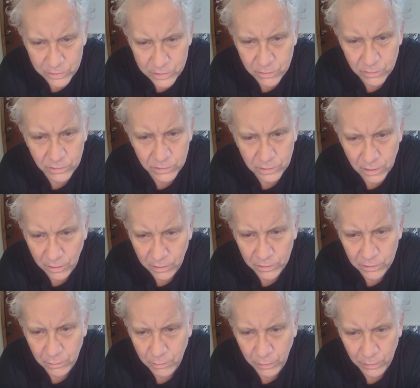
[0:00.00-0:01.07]
and who she was
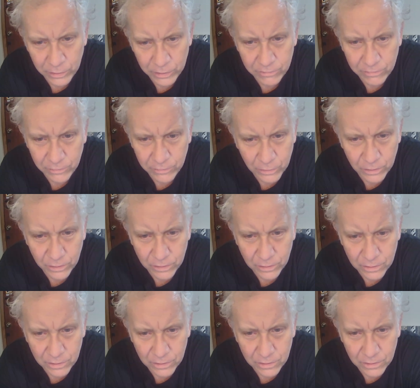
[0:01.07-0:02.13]
going to pull it
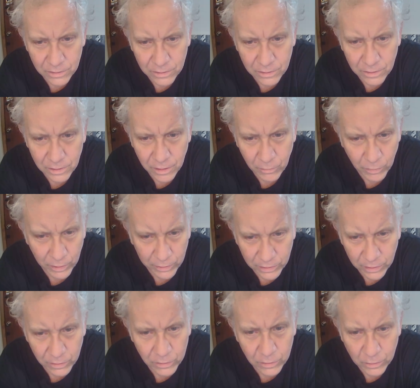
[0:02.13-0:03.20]
for and
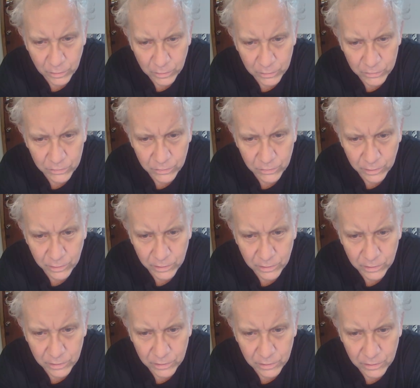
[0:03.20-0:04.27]
what their goals
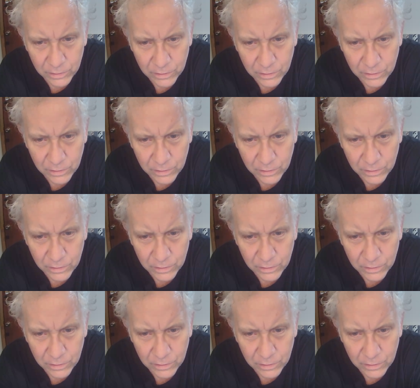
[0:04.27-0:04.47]
were.